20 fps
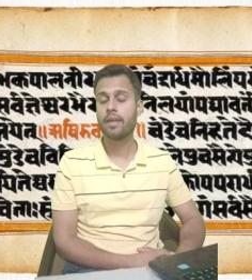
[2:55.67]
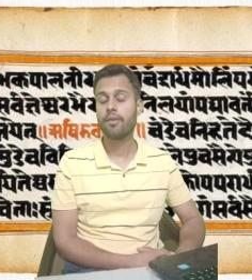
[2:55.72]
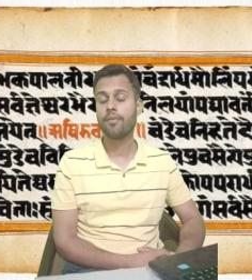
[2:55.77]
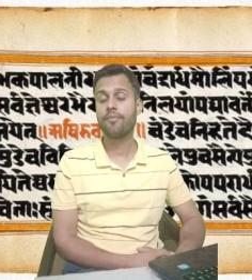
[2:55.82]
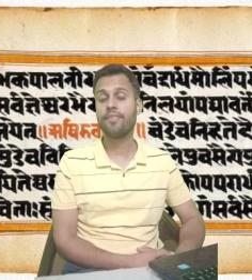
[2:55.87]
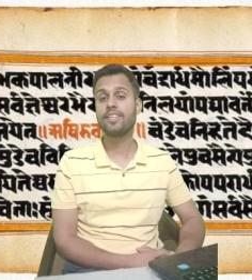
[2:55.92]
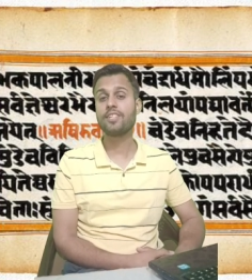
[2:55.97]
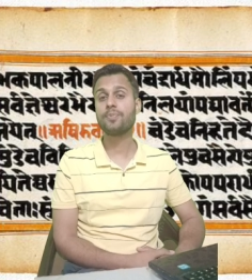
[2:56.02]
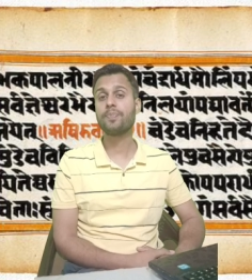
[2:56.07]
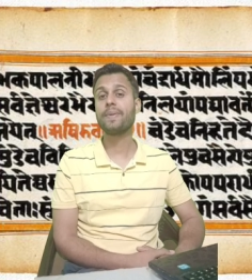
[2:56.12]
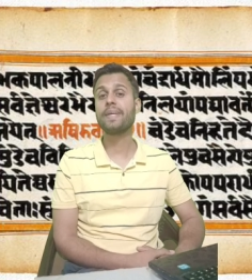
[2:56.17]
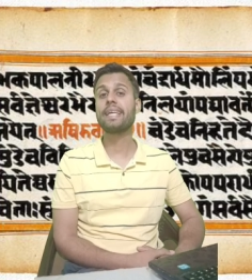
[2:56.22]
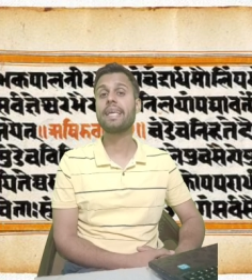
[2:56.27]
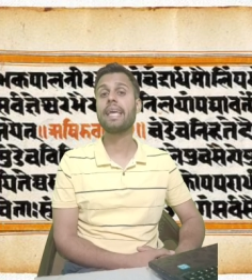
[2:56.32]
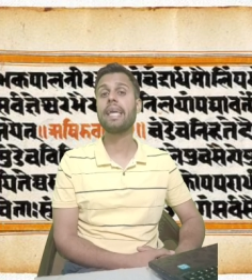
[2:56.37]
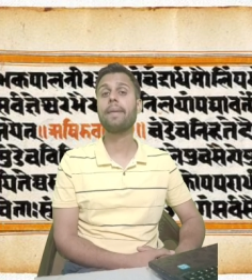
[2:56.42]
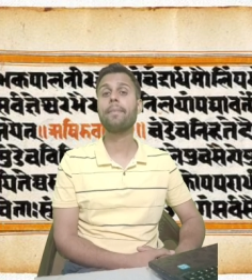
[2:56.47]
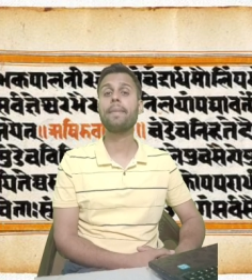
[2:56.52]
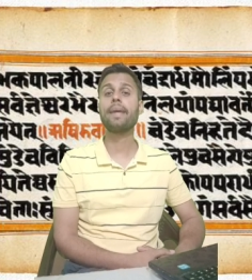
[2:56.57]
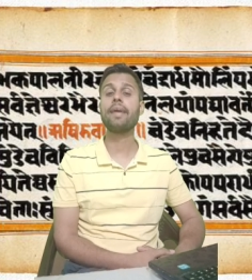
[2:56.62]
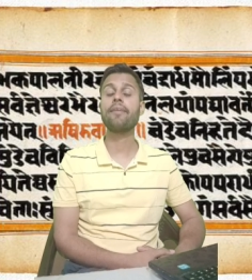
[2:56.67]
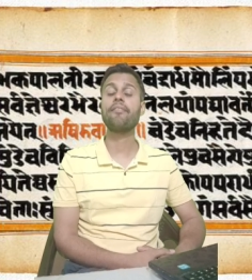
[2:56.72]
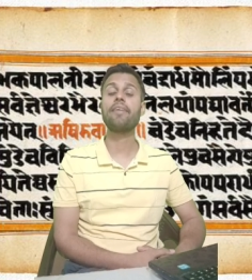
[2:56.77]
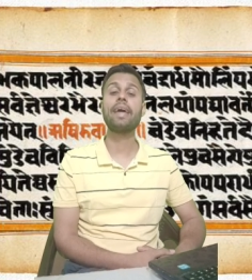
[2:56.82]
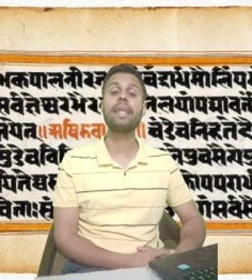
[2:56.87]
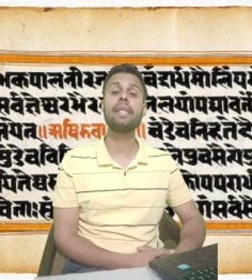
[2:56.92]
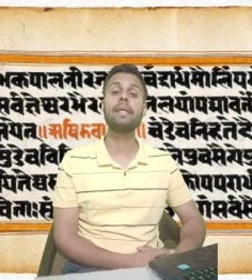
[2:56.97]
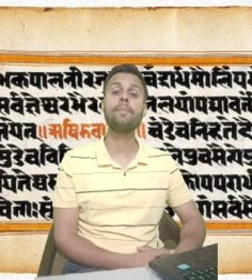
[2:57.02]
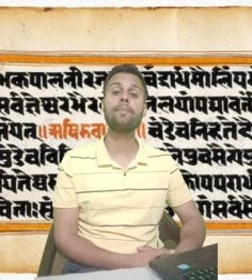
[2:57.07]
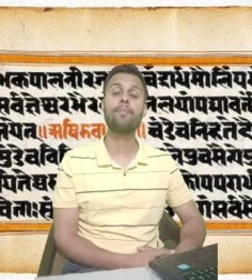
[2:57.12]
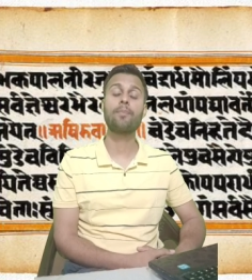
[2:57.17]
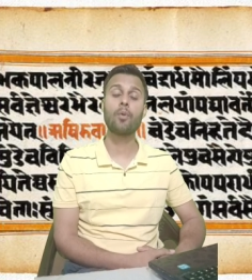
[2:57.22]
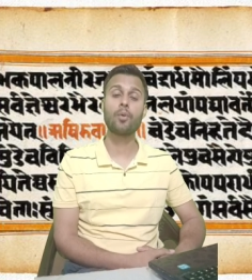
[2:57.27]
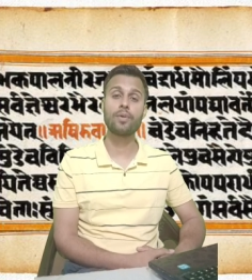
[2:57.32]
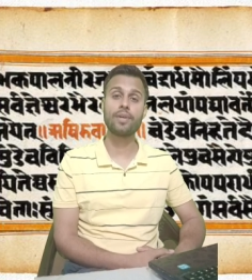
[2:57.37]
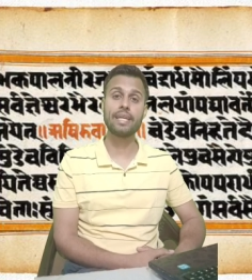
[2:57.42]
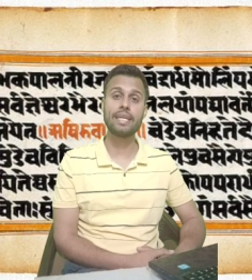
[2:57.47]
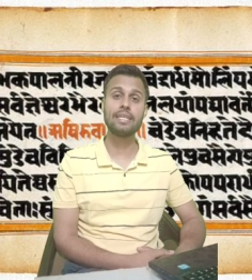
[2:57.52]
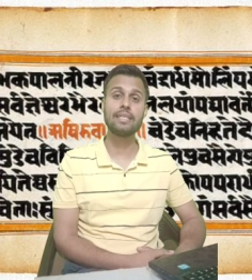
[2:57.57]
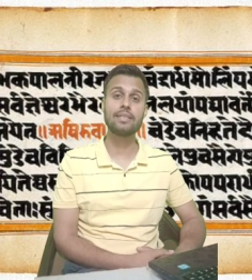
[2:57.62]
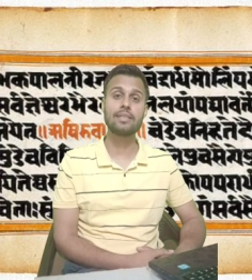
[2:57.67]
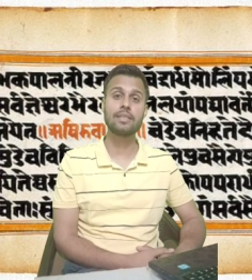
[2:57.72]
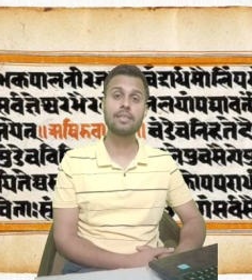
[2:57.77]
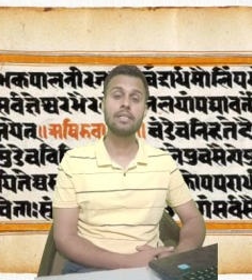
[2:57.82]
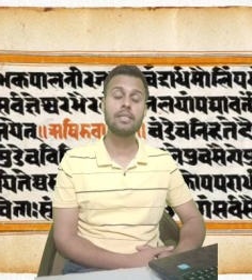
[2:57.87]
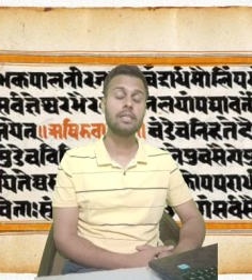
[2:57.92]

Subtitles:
which became a very important